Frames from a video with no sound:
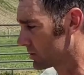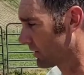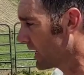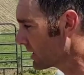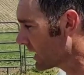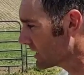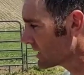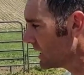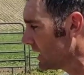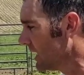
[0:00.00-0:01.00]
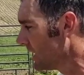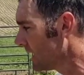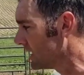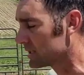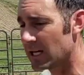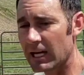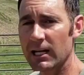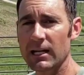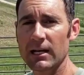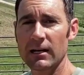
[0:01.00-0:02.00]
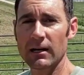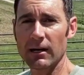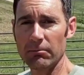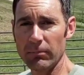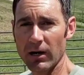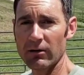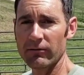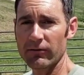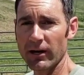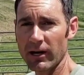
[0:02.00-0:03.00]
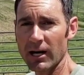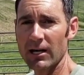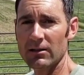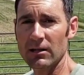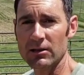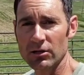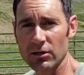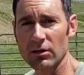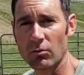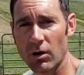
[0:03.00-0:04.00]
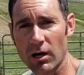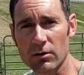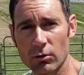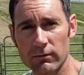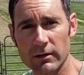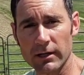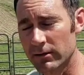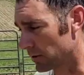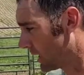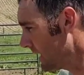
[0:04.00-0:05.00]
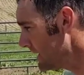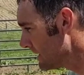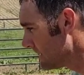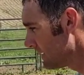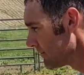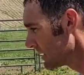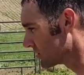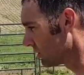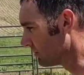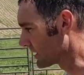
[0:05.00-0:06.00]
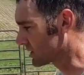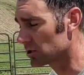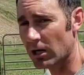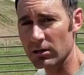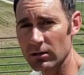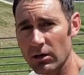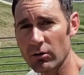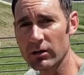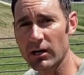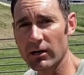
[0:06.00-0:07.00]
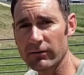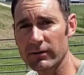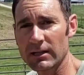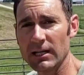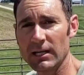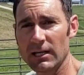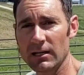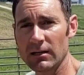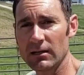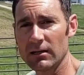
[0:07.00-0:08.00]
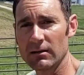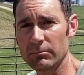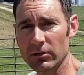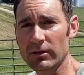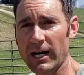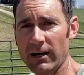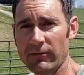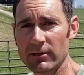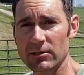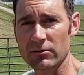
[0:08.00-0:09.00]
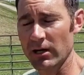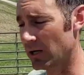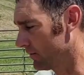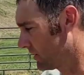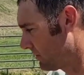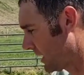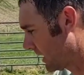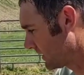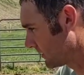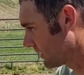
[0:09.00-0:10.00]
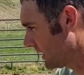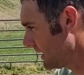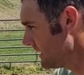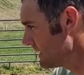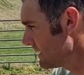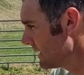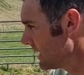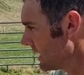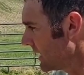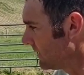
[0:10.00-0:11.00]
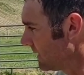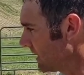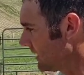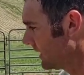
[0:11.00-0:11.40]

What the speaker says: So that's key, is get it above the height that they're going to walk over it. Okay, so but start low enough that they can build confidence right off the bat. Okay, and then